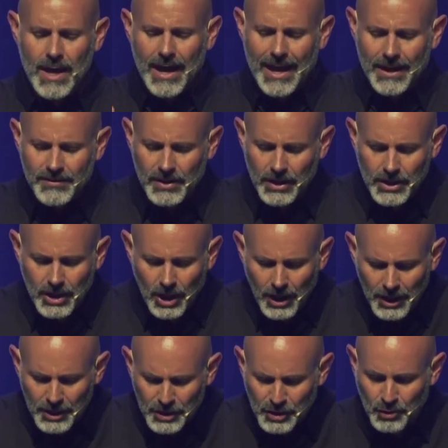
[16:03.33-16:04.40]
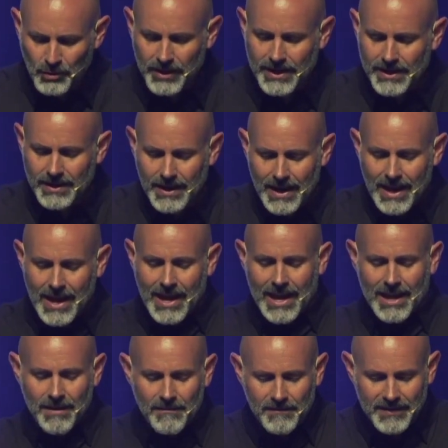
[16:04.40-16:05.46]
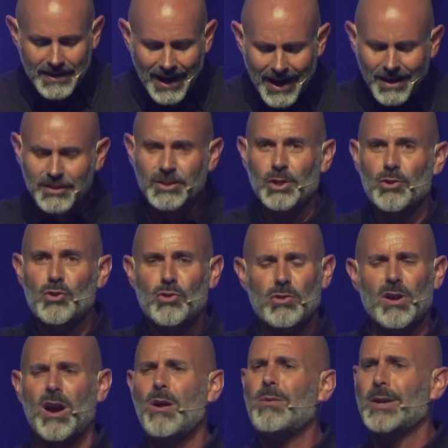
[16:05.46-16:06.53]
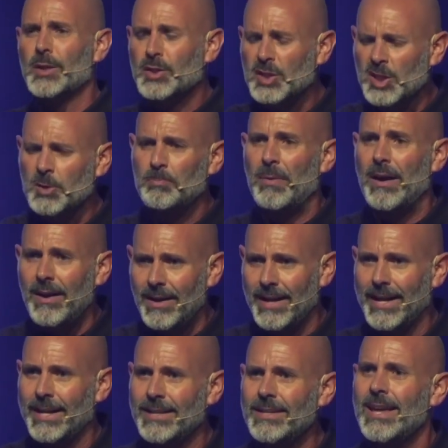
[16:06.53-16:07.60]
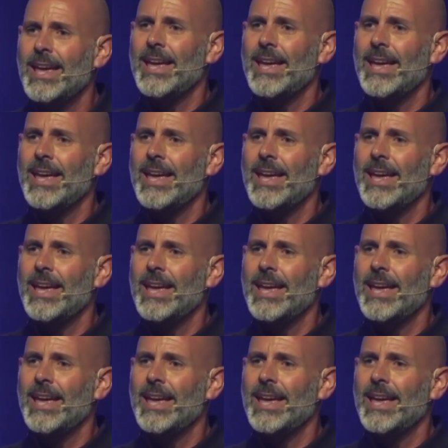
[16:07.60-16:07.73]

as a country have got to grow a spine